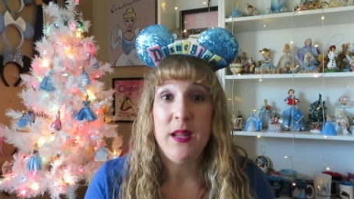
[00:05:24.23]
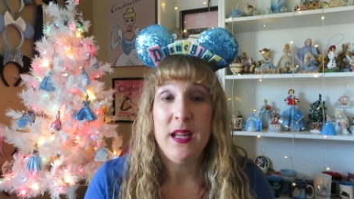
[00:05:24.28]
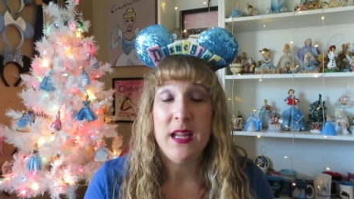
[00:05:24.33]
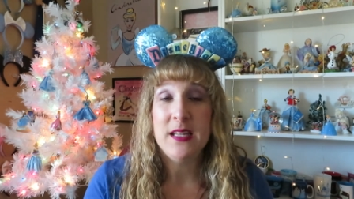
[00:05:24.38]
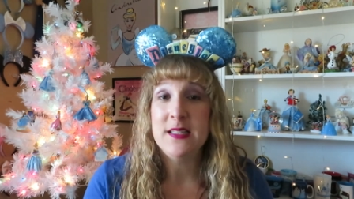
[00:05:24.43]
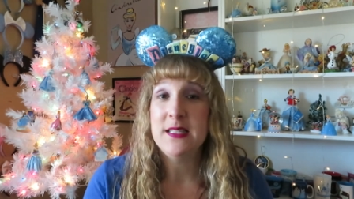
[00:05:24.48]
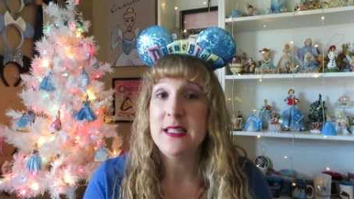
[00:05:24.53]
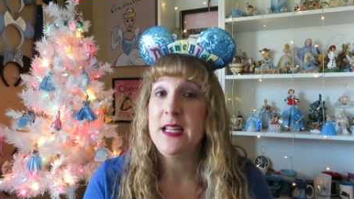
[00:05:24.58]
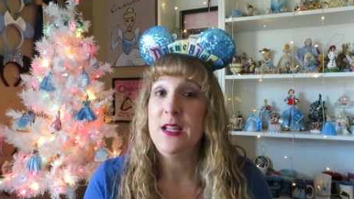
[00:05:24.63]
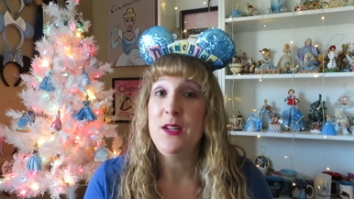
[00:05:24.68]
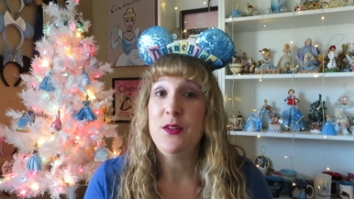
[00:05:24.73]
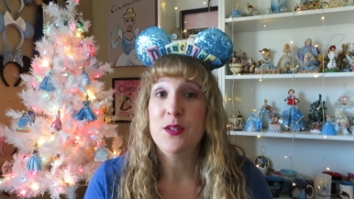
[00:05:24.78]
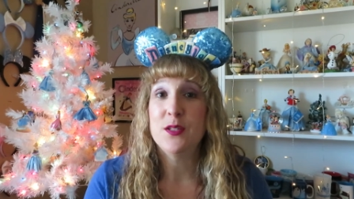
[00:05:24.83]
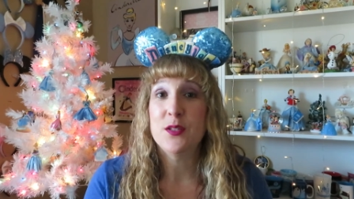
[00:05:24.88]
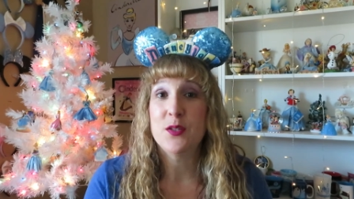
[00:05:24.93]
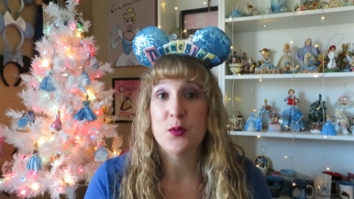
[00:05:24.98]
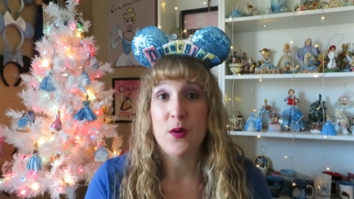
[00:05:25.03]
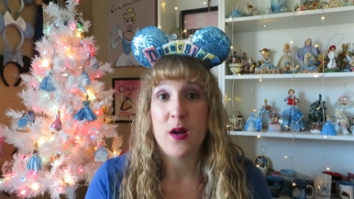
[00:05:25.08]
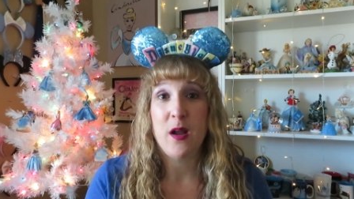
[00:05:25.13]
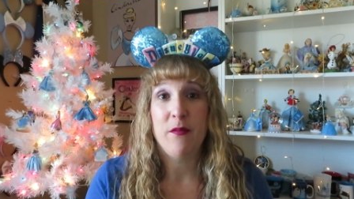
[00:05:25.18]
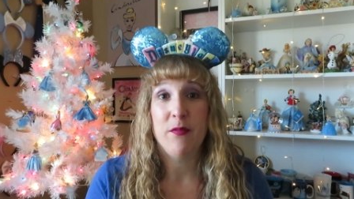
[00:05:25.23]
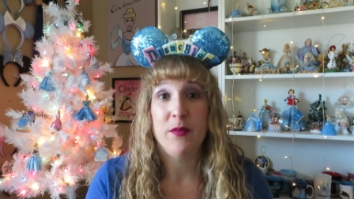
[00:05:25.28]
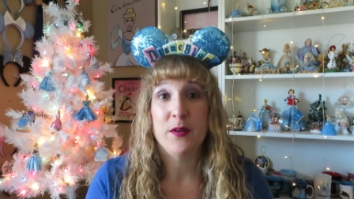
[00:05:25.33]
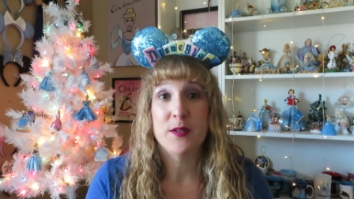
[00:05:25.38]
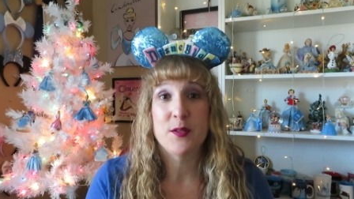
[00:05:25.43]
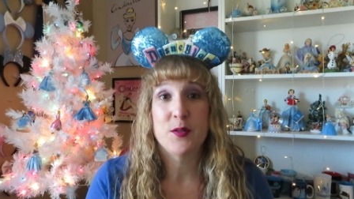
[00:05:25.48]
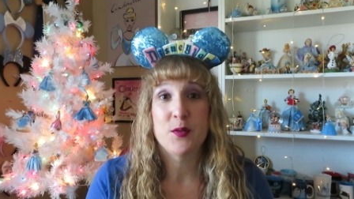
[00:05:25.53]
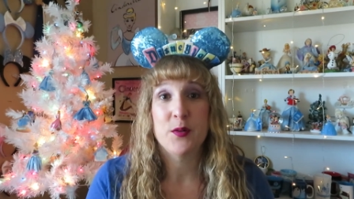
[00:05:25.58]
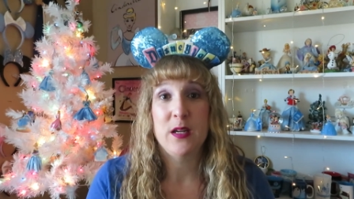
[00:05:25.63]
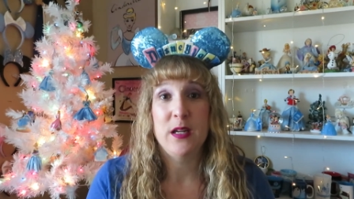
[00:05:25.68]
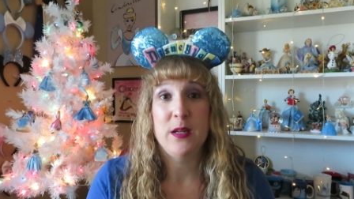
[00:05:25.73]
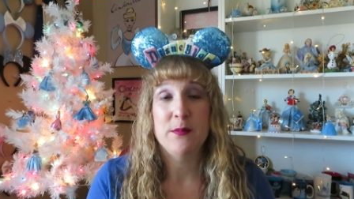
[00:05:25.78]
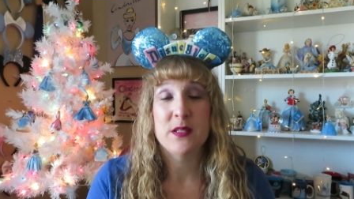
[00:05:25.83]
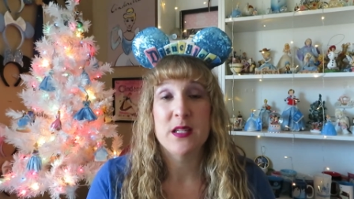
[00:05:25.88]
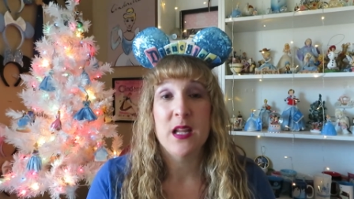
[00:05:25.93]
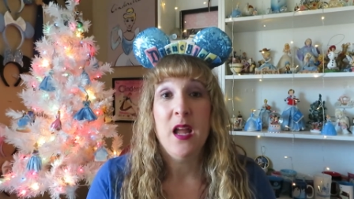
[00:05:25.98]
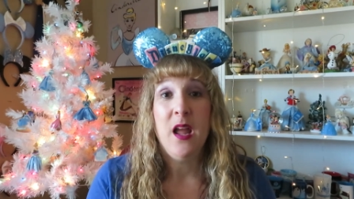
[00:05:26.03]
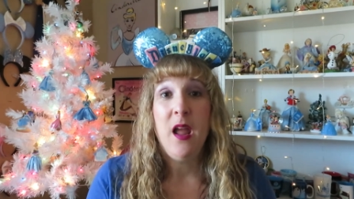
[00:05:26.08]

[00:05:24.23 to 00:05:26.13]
He continued to strive for his dreams,